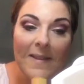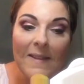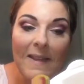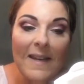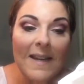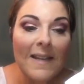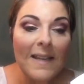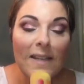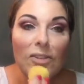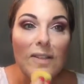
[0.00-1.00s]
so that
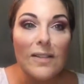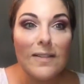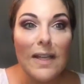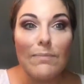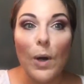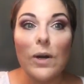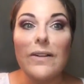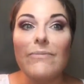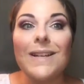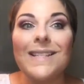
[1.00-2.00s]
highlight just looks like
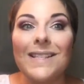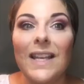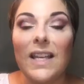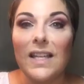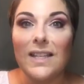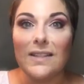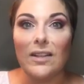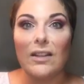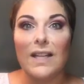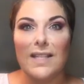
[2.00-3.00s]
part of my skin. It
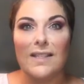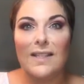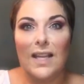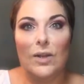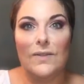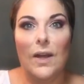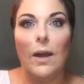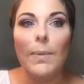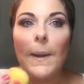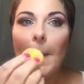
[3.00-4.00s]
doesn't look like it's sitting on
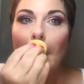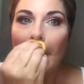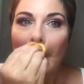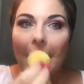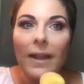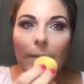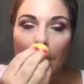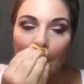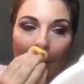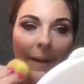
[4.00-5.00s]
top. And I'm
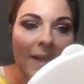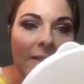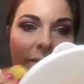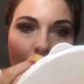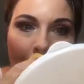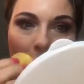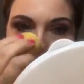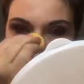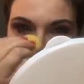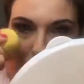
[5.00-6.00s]
gonna press
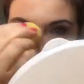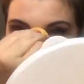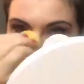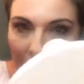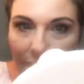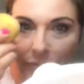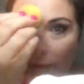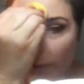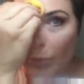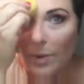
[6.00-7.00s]
and press
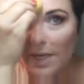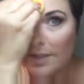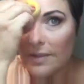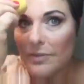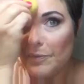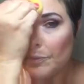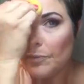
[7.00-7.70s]
and press.